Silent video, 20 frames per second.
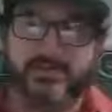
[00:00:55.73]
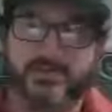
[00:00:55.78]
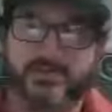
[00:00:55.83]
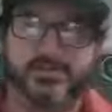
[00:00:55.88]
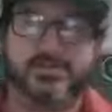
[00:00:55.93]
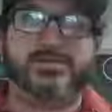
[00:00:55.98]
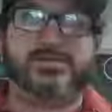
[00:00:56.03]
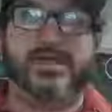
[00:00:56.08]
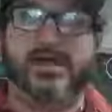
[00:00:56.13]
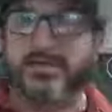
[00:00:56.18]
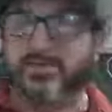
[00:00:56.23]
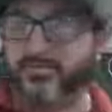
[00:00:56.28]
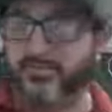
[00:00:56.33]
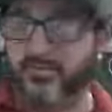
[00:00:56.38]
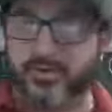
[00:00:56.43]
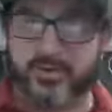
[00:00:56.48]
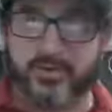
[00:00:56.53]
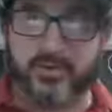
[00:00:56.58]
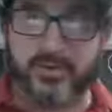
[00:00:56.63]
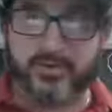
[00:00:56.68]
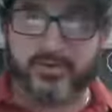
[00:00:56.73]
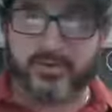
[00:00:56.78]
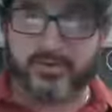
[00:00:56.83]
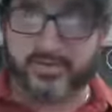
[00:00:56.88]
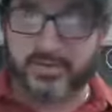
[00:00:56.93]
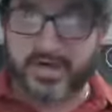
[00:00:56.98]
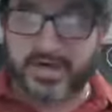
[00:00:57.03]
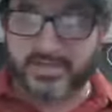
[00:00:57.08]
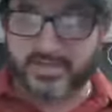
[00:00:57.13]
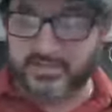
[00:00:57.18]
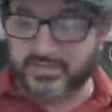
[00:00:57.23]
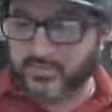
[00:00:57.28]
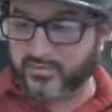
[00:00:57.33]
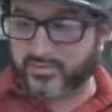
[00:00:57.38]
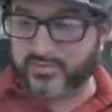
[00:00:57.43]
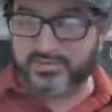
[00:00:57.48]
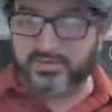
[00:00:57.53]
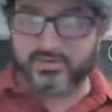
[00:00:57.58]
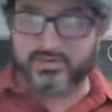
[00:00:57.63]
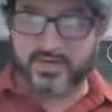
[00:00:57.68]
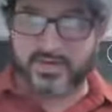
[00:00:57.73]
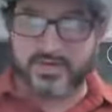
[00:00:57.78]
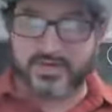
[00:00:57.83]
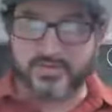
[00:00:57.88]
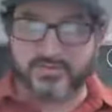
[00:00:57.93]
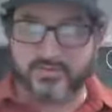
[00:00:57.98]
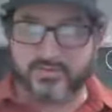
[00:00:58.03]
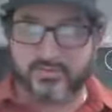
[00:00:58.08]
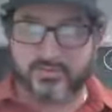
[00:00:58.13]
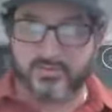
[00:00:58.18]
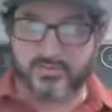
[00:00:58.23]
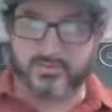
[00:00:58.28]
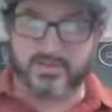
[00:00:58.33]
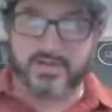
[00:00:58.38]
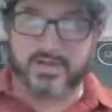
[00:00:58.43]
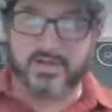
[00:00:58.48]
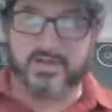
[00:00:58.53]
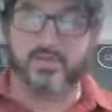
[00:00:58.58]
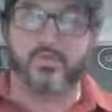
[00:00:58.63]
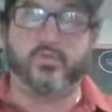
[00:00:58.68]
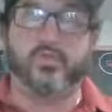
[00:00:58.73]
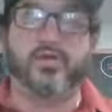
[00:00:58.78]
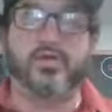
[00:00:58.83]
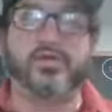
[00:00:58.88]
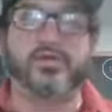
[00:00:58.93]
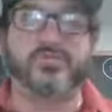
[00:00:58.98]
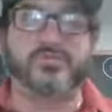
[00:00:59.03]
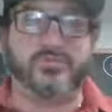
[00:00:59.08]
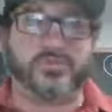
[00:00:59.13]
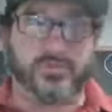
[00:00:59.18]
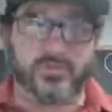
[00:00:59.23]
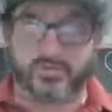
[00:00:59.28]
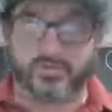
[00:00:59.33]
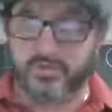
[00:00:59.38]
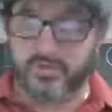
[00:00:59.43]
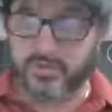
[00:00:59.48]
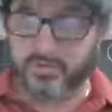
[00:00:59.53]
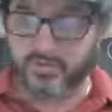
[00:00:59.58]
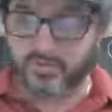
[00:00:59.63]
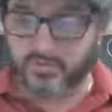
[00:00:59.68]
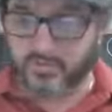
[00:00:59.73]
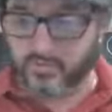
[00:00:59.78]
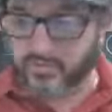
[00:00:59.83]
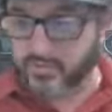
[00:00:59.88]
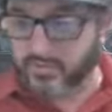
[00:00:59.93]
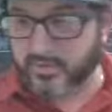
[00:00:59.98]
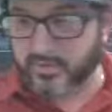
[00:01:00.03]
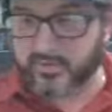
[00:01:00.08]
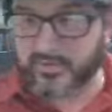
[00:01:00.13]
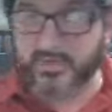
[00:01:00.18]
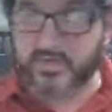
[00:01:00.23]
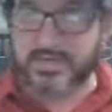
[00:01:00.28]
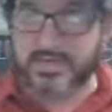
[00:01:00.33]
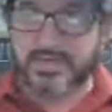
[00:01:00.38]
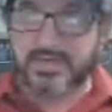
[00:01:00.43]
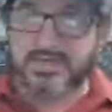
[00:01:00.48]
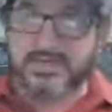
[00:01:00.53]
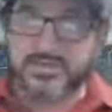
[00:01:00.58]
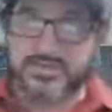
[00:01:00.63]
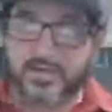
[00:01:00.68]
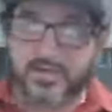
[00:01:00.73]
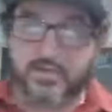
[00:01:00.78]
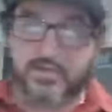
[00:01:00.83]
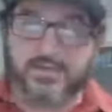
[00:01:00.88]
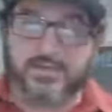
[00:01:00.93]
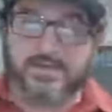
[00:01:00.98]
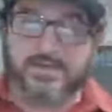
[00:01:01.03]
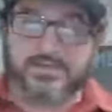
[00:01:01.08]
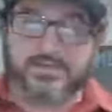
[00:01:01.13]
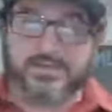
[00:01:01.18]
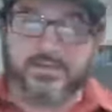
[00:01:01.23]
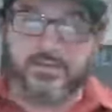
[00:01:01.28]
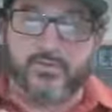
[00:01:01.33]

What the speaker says: stands for Cote de Paso, which they're trying to do a little play on words for the Cote du Rhone. So it is a